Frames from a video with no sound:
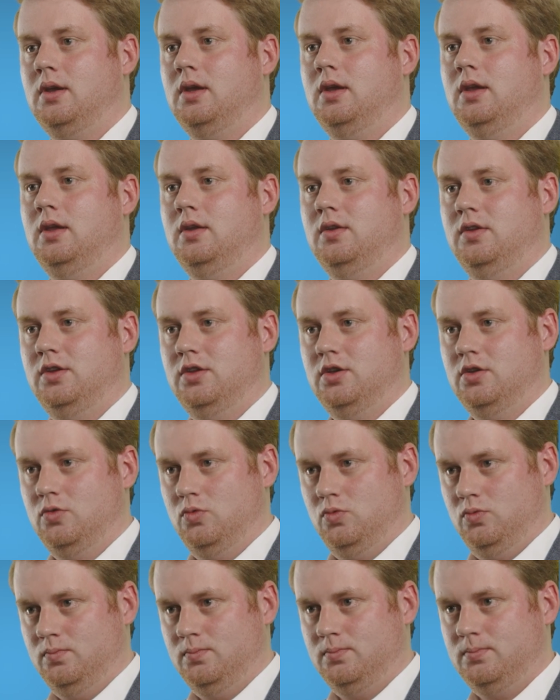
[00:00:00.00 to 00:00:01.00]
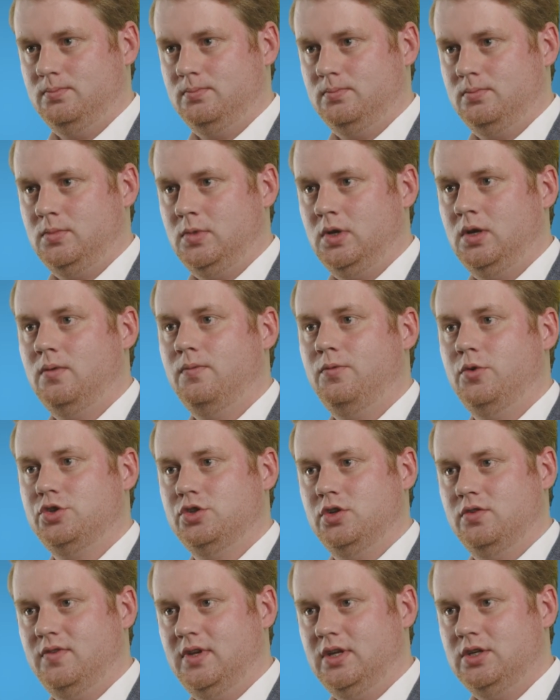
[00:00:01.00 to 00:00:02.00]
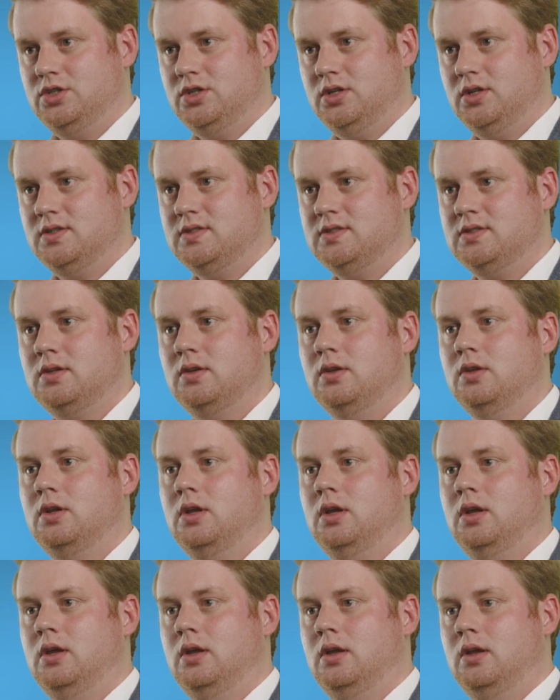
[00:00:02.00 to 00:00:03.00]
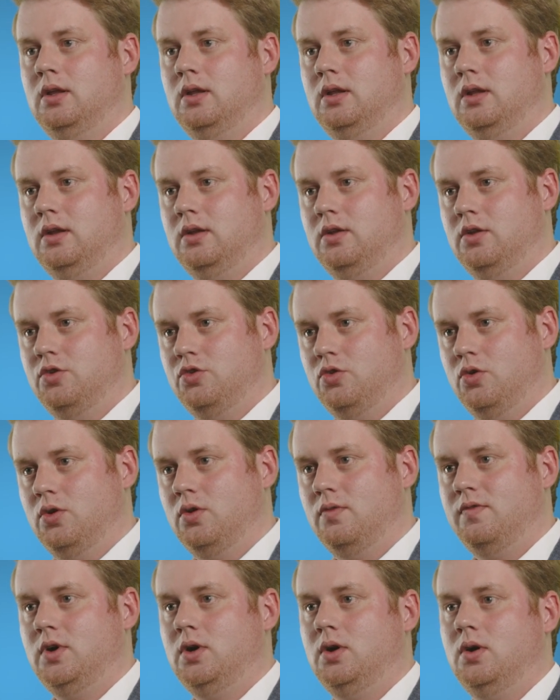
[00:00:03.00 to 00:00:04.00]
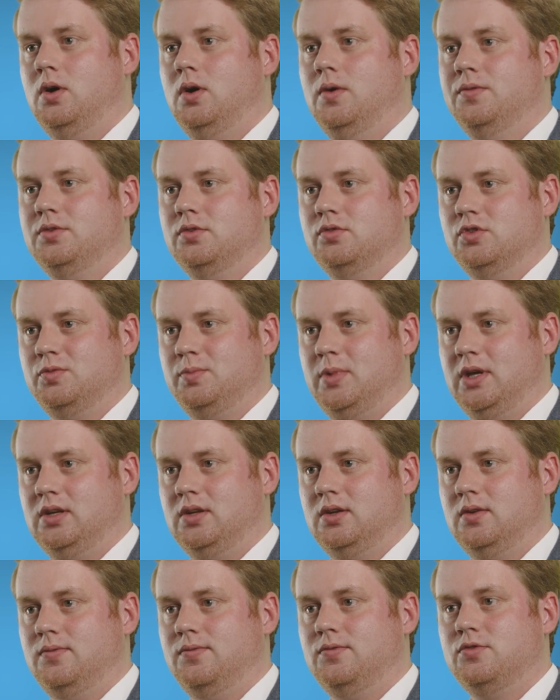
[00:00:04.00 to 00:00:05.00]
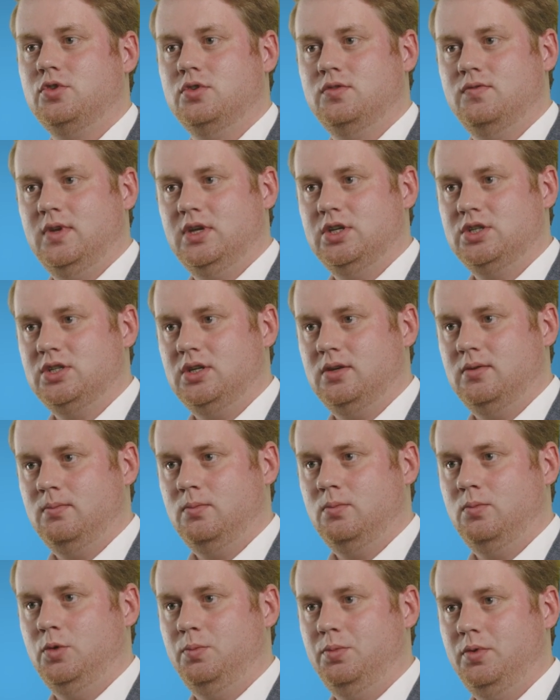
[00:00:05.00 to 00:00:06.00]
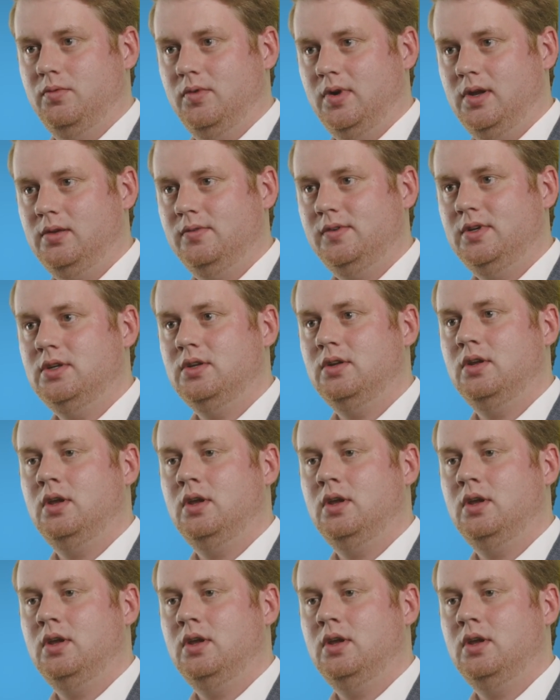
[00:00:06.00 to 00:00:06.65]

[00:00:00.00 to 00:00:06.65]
in the EU. For joint ventures, the turnover of the respective joint venture would be relevant.